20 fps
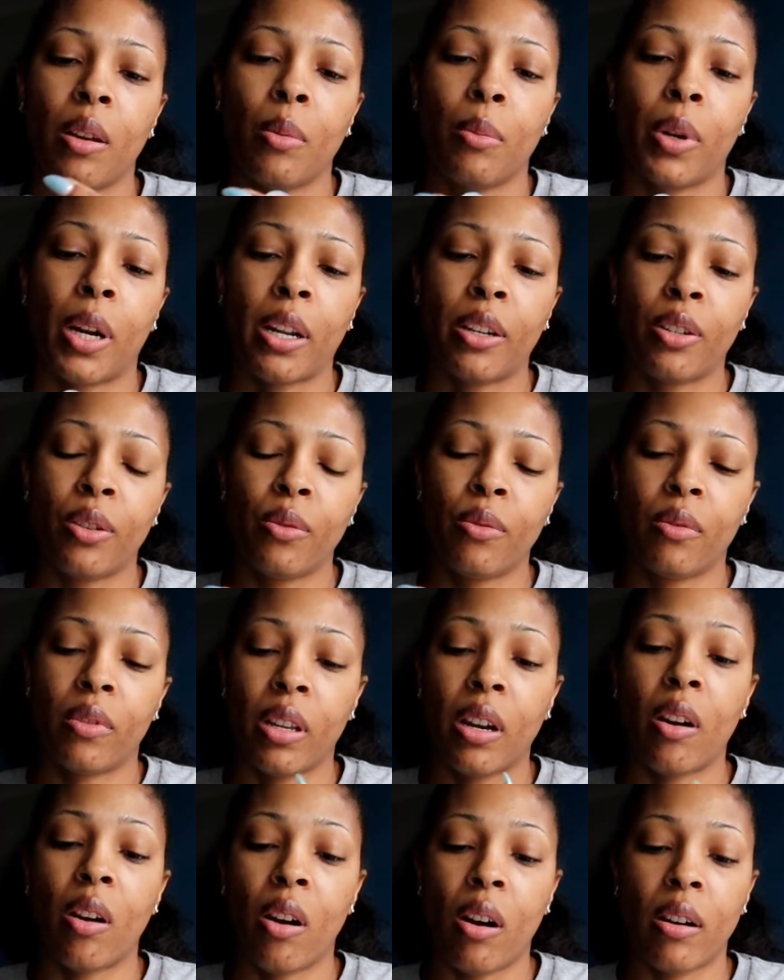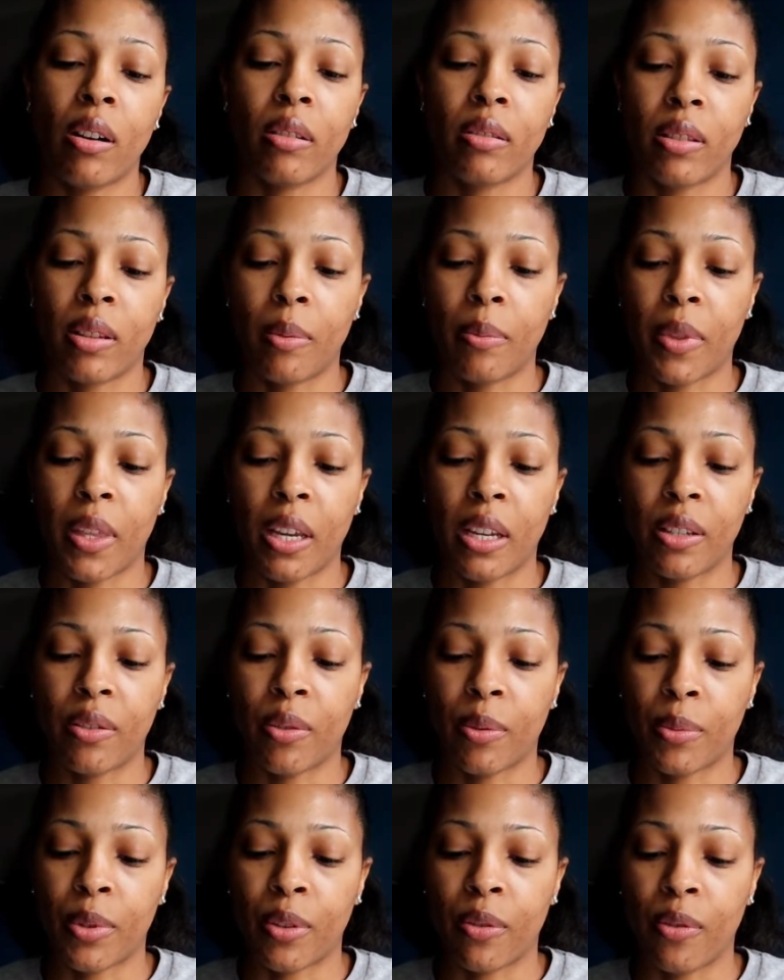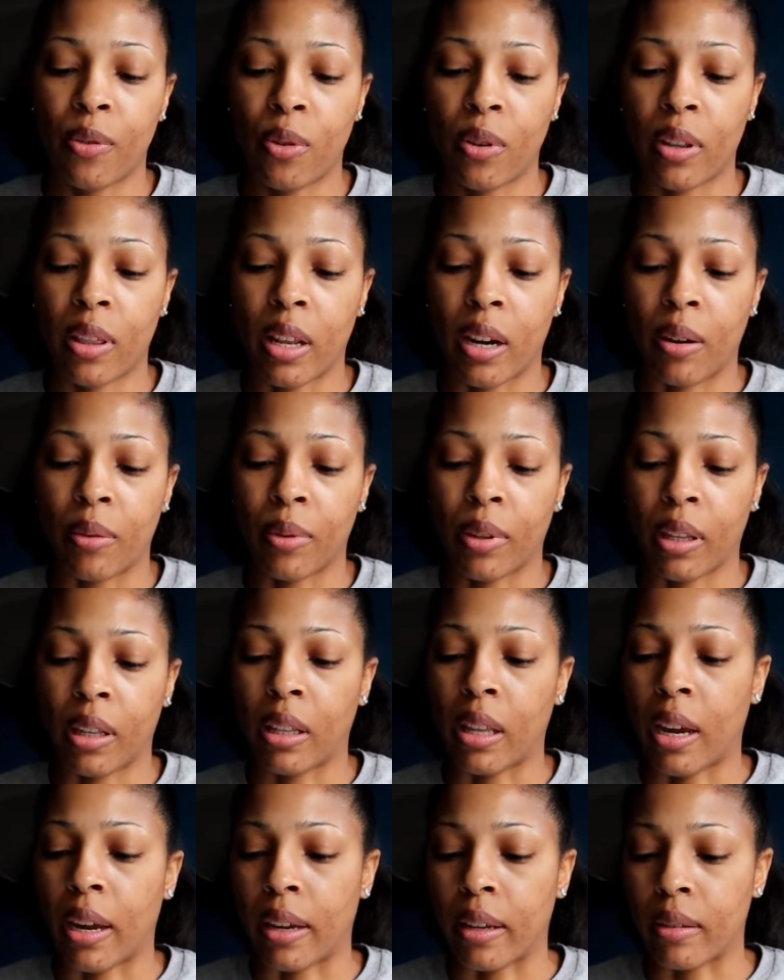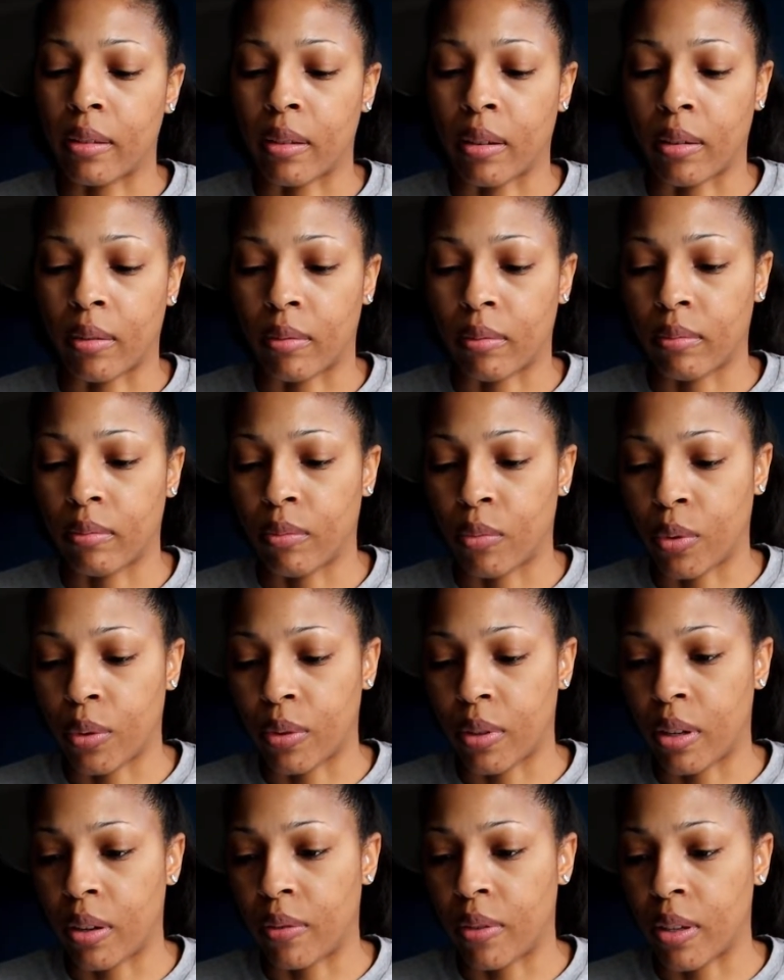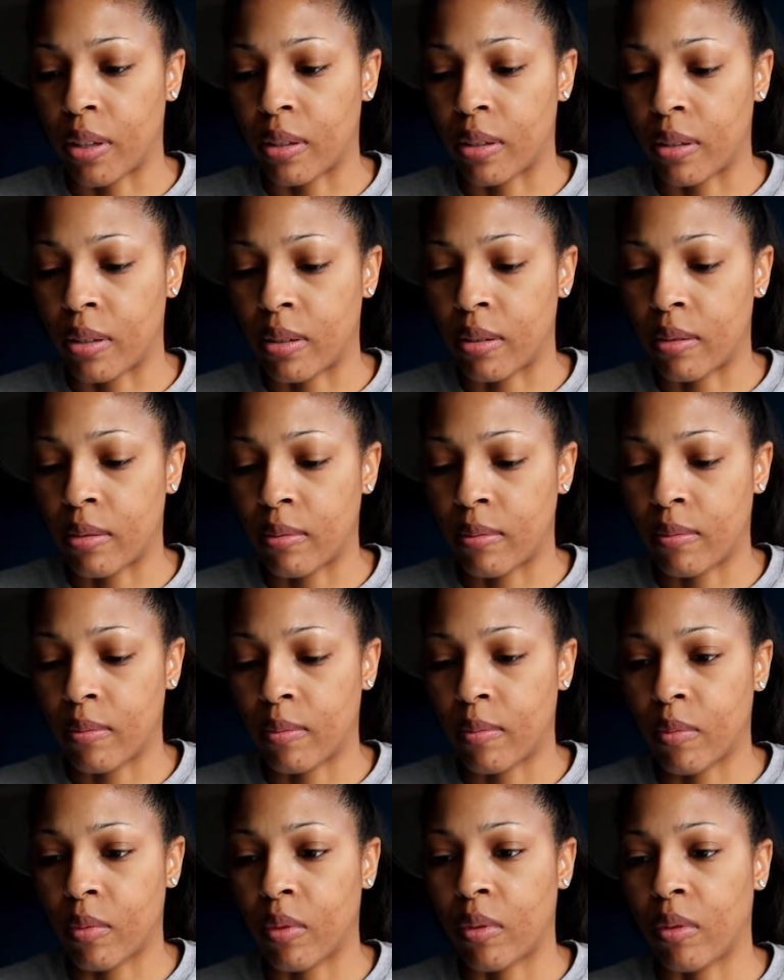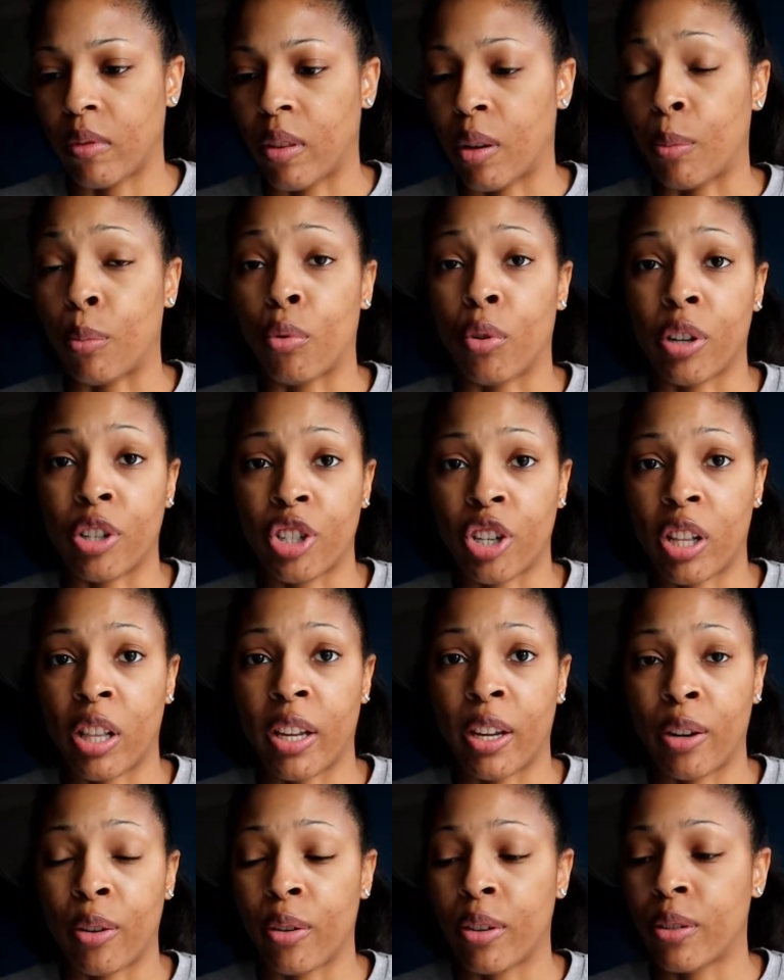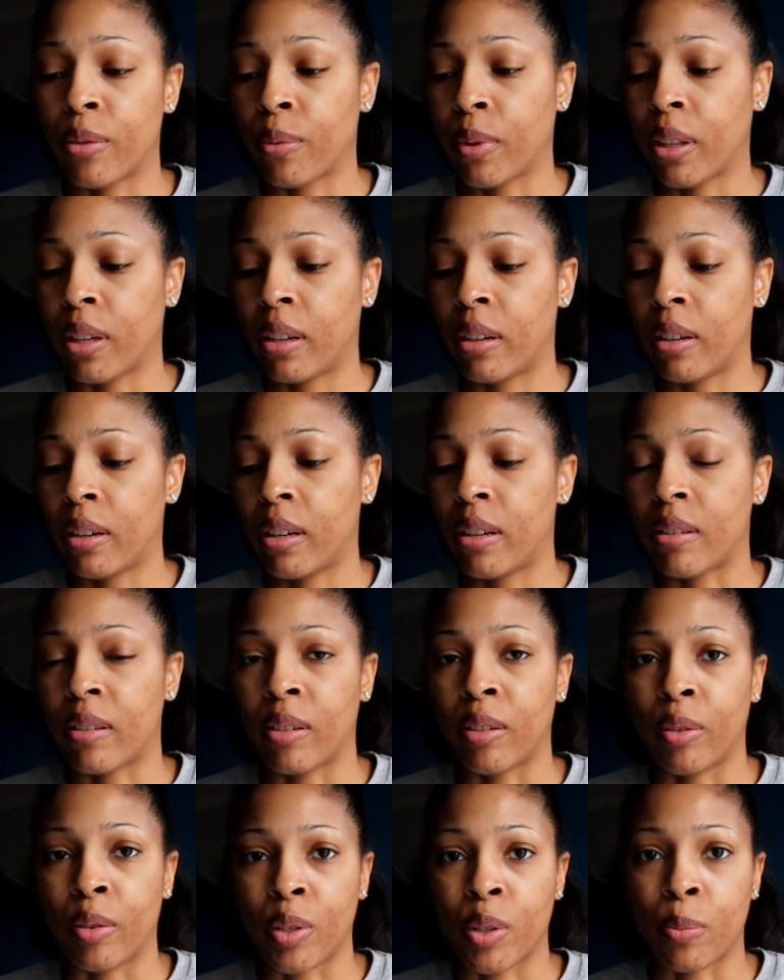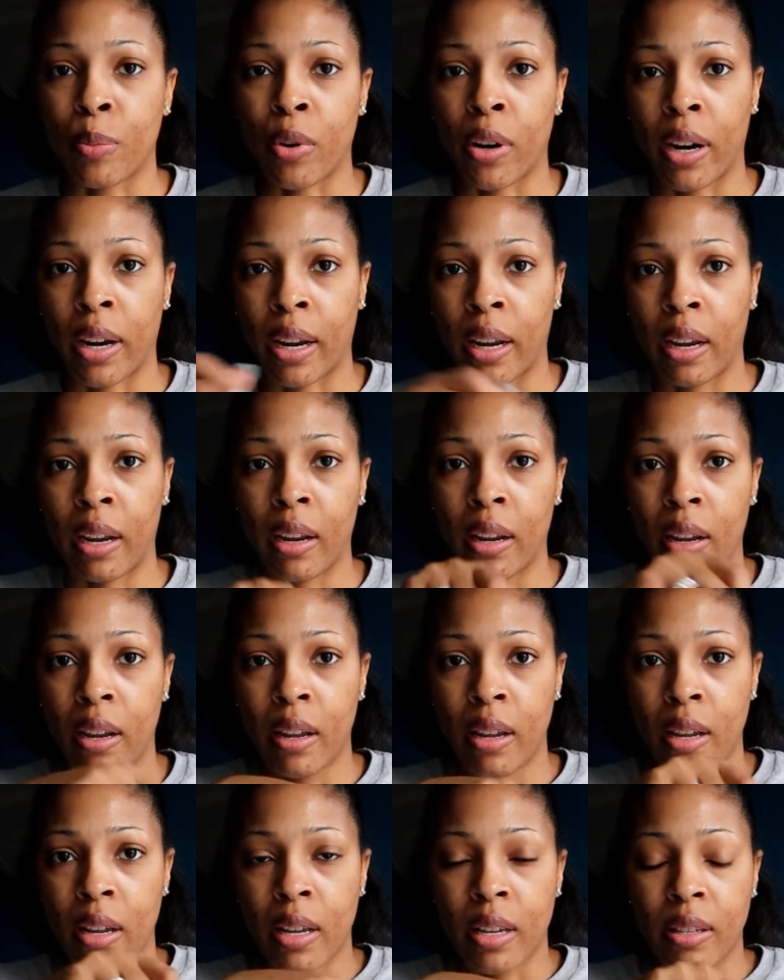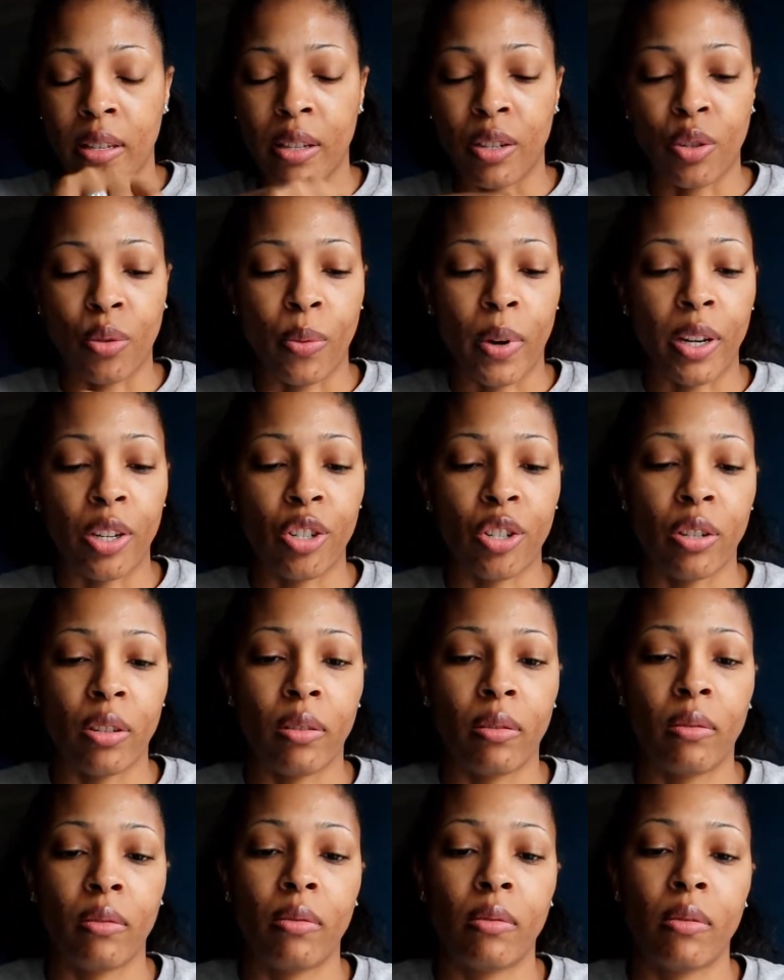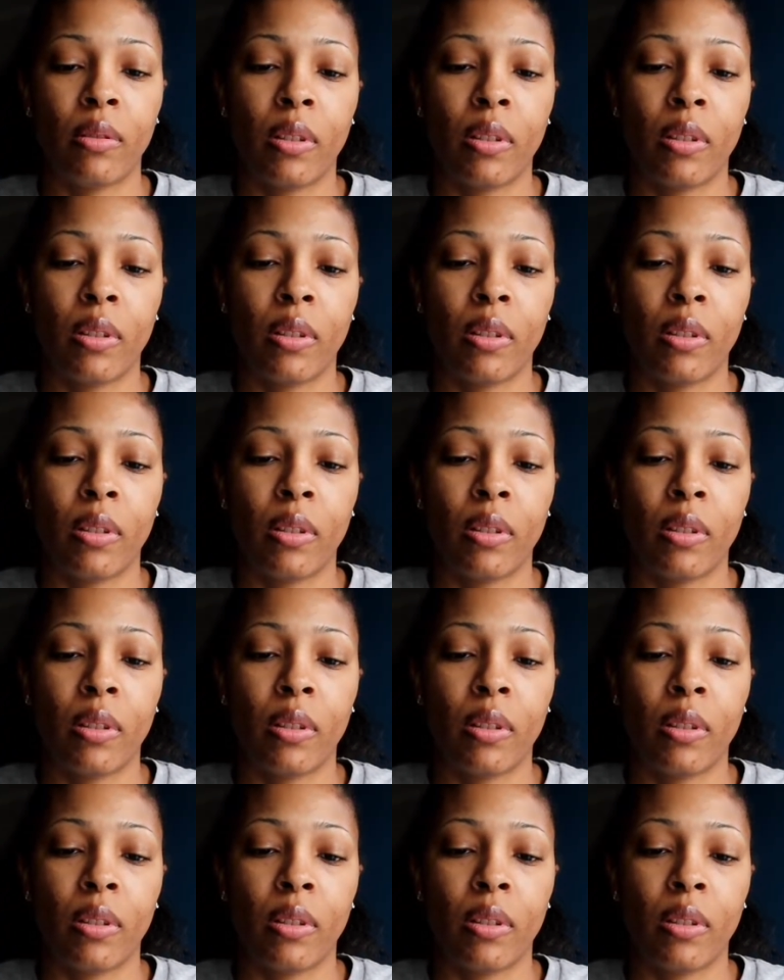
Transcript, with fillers: but I do, there are some things from Sephora that I really like. So we'll see if this is, their brush cleaner is really good. It's a little spray situation.